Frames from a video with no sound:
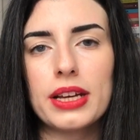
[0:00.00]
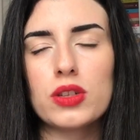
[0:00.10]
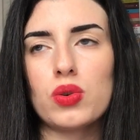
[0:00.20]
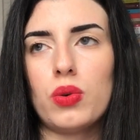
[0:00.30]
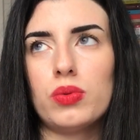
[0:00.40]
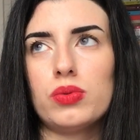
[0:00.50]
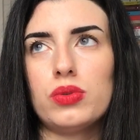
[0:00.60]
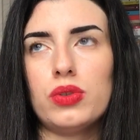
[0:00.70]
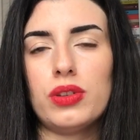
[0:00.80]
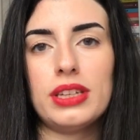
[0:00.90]
so
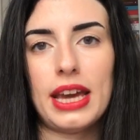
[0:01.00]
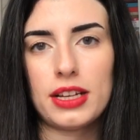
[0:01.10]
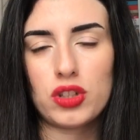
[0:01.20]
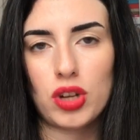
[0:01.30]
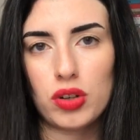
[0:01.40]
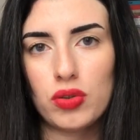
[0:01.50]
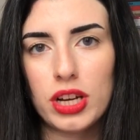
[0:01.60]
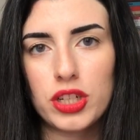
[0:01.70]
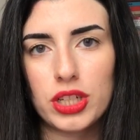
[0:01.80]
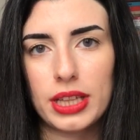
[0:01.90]
to the next
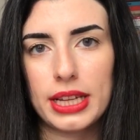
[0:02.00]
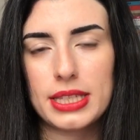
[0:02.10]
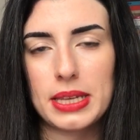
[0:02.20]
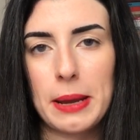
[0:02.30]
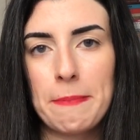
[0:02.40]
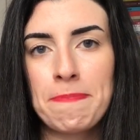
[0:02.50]
generation, let's say.